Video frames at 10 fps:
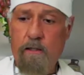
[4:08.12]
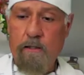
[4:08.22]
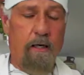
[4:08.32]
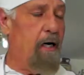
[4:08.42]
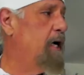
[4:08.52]

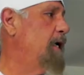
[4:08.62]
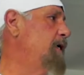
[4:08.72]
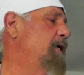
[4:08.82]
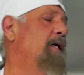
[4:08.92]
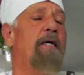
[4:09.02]

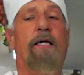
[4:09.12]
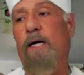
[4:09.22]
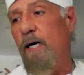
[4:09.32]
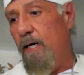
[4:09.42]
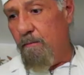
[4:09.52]
Ay, ay,
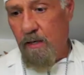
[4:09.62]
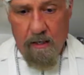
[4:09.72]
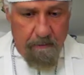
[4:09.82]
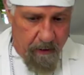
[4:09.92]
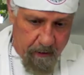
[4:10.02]
ay,
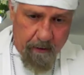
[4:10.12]
Mama.